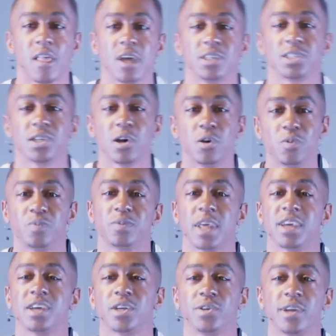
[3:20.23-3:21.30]
So they
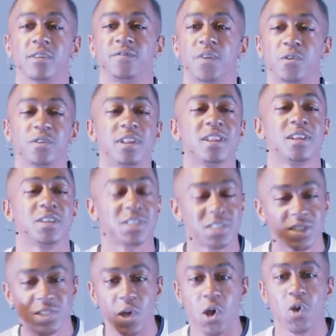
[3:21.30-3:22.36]
can create a photo that looks
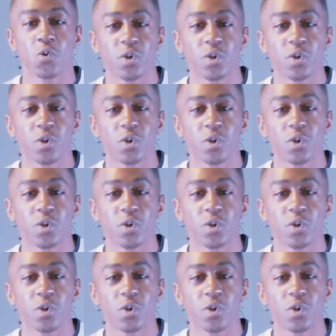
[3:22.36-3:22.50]
so